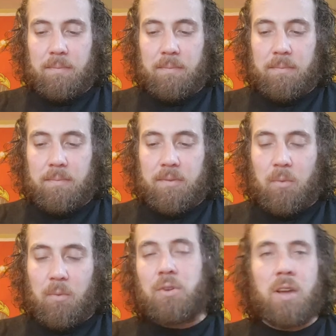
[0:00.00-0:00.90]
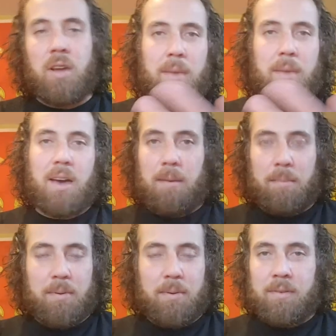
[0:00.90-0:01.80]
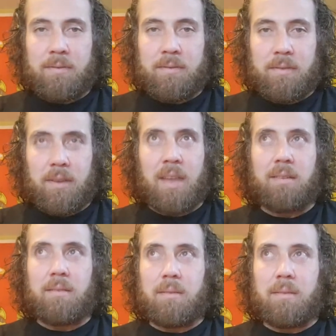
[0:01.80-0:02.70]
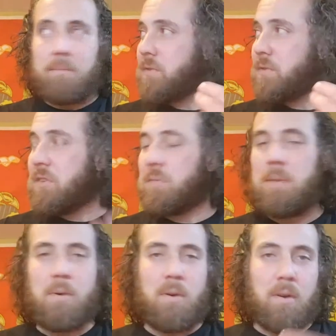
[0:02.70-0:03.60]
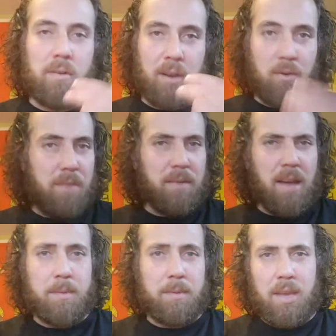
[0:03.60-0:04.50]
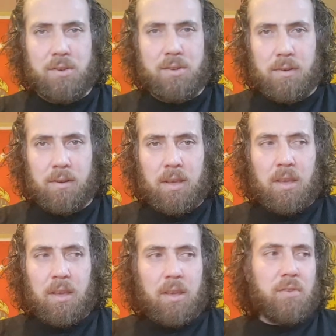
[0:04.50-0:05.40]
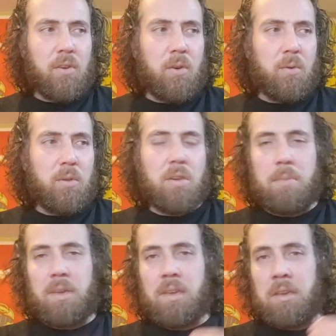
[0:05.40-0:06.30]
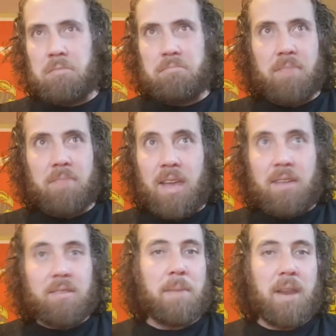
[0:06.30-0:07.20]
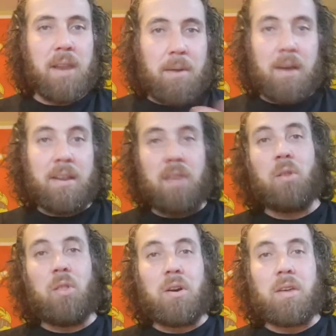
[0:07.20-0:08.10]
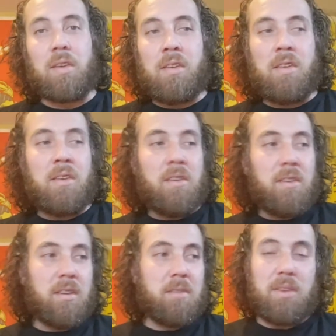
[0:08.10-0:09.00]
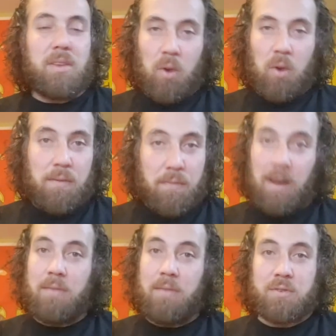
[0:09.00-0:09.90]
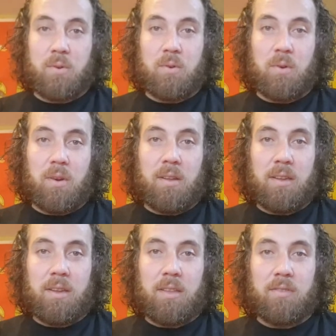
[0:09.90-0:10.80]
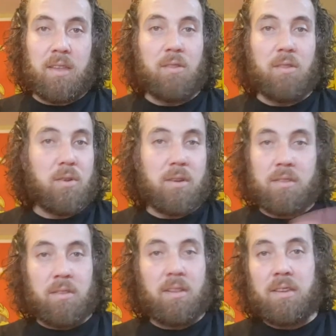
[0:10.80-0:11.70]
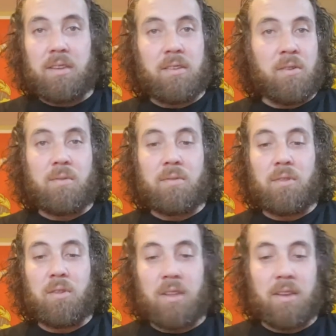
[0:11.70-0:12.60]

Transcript: So when you're coming up, again, most of these people, they don't have documentation. So you could be, again, depending upon how you look, you could be 25 years old and look like,